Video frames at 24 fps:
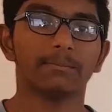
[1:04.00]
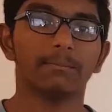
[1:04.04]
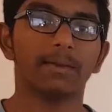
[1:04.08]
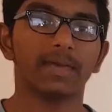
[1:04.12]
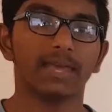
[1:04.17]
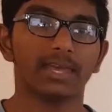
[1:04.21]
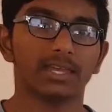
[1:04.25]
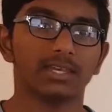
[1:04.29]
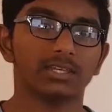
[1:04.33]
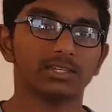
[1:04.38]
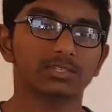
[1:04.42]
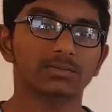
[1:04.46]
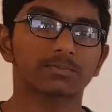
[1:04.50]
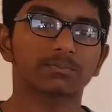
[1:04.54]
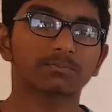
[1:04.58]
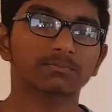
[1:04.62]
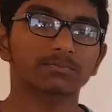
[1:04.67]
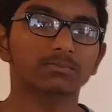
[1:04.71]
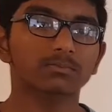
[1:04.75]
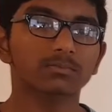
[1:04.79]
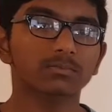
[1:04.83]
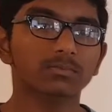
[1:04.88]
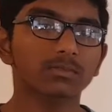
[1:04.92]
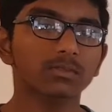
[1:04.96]
page.
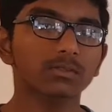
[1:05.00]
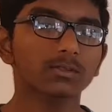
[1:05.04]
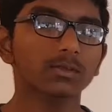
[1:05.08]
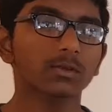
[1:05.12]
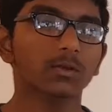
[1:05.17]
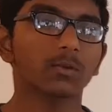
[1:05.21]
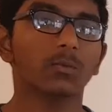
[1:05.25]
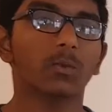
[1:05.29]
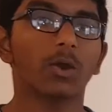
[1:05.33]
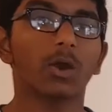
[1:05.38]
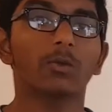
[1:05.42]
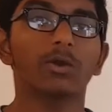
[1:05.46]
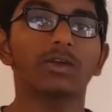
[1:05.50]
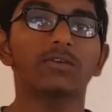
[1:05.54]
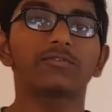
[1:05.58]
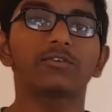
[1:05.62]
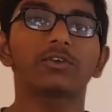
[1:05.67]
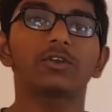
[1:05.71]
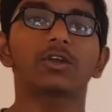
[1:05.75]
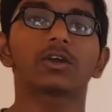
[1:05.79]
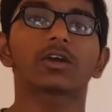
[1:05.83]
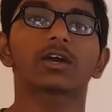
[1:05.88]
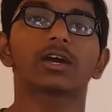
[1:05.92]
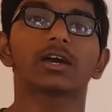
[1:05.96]
Well, if you
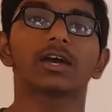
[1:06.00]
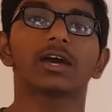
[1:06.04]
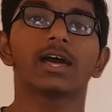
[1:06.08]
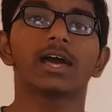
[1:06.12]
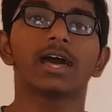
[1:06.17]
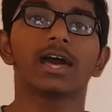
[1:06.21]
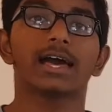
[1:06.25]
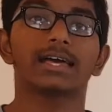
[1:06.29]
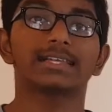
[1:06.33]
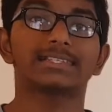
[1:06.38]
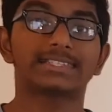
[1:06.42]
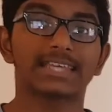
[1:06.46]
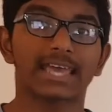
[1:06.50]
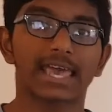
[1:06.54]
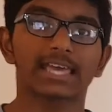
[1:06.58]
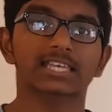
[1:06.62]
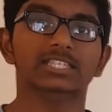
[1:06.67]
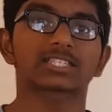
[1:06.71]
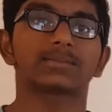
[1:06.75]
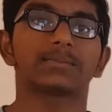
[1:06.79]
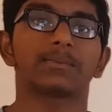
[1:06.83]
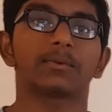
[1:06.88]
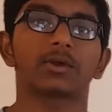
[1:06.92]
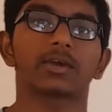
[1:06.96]
look at a
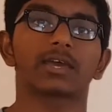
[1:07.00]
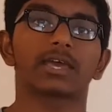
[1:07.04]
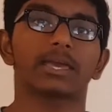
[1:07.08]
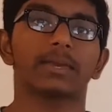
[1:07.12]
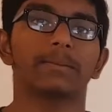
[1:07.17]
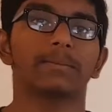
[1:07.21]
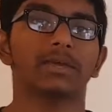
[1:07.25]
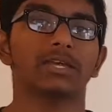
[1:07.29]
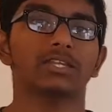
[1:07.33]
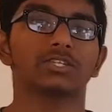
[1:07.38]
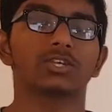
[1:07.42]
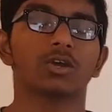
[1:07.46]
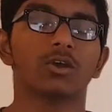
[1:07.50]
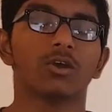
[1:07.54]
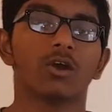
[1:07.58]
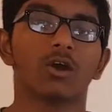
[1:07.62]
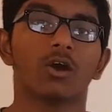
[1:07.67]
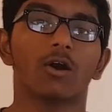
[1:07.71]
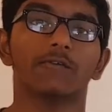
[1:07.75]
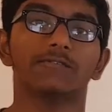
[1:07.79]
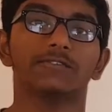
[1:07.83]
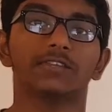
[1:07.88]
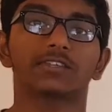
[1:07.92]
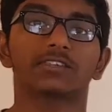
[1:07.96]
textbook image
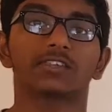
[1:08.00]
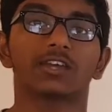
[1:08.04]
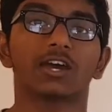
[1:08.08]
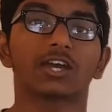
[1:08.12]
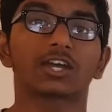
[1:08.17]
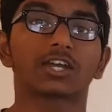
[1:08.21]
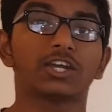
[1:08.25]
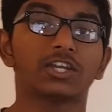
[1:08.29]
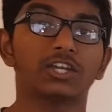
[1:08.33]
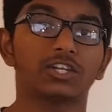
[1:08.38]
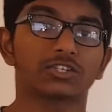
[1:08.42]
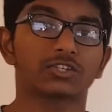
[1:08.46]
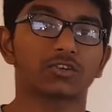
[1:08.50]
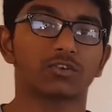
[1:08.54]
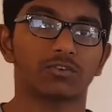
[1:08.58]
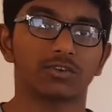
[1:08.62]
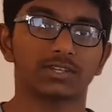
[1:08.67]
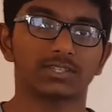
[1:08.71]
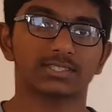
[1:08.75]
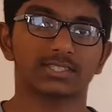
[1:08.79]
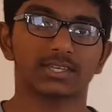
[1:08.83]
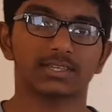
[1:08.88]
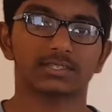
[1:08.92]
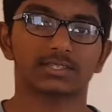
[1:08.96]
of the circulatory
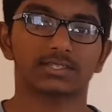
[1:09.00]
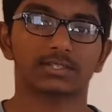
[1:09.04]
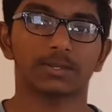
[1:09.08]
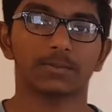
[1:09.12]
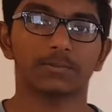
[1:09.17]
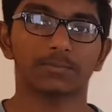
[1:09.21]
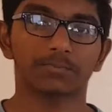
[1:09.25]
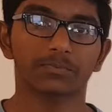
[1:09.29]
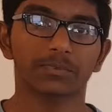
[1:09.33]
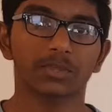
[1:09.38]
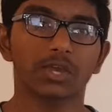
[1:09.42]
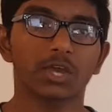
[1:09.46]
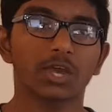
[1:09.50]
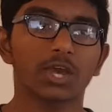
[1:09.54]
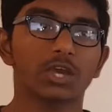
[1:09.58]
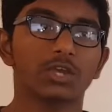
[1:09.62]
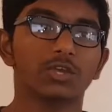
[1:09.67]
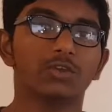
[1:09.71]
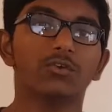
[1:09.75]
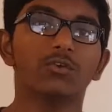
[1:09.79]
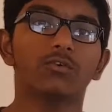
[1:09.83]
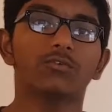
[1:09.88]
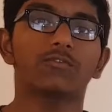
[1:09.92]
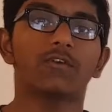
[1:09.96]
system,
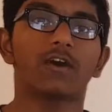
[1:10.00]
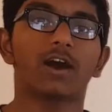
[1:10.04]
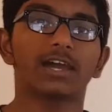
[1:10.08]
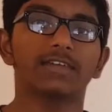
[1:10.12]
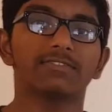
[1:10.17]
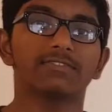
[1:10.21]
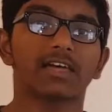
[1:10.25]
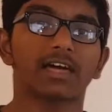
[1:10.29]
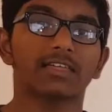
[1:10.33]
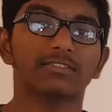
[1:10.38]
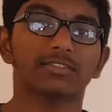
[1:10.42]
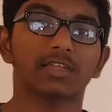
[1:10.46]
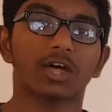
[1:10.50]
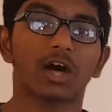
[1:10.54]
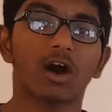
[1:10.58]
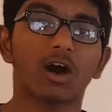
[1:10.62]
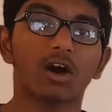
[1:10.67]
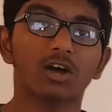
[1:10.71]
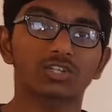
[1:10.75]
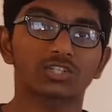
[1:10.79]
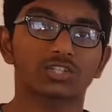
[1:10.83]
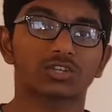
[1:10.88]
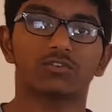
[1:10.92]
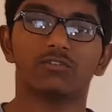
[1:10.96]
you'll find that the
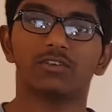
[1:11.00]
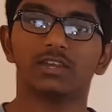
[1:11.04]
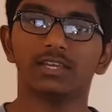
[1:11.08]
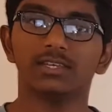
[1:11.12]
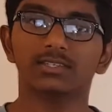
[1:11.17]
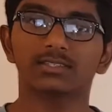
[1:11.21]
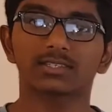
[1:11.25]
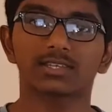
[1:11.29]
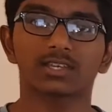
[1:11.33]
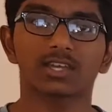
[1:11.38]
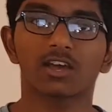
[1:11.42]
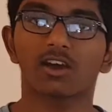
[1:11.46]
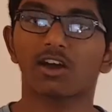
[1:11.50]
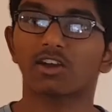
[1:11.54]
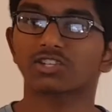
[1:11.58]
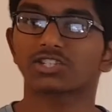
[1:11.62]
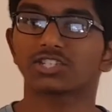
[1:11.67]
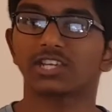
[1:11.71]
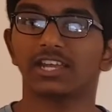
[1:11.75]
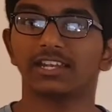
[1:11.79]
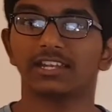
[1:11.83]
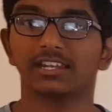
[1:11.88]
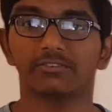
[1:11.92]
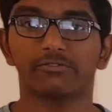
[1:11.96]
arteries are
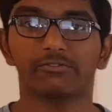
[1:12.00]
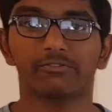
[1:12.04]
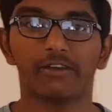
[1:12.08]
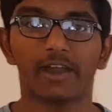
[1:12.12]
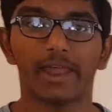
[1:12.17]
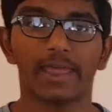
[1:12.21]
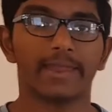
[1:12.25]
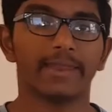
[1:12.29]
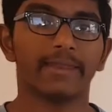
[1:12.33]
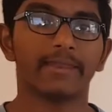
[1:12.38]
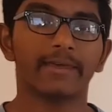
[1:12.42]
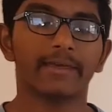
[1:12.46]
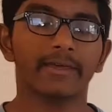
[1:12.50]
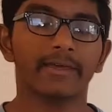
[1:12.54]
shaded red